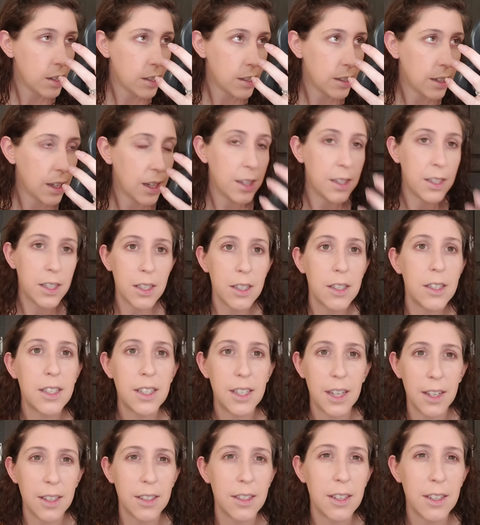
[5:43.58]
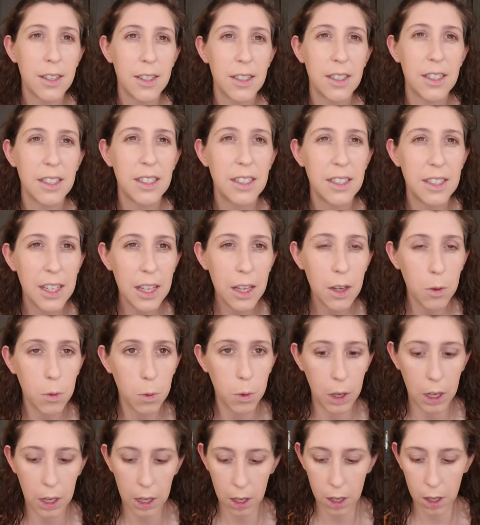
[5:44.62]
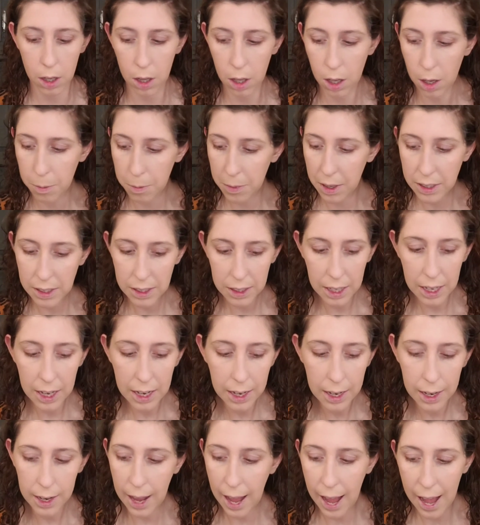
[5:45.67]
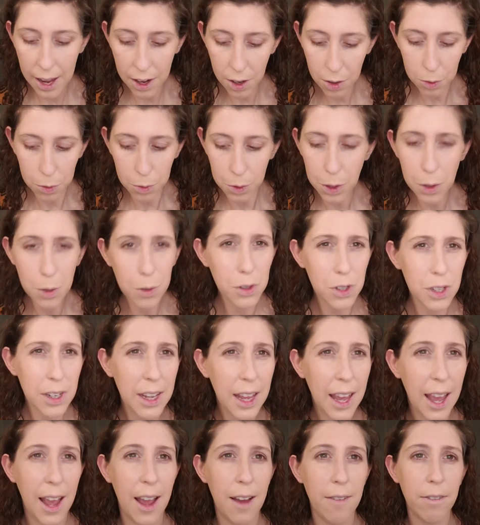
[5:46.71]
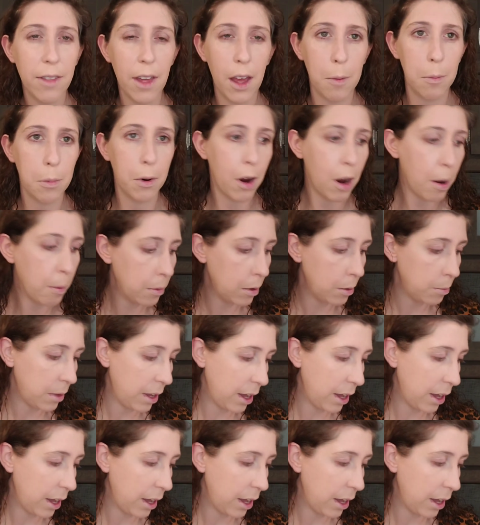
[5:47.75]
it just doesn't sit well on my skin, and I don't usually have that problem.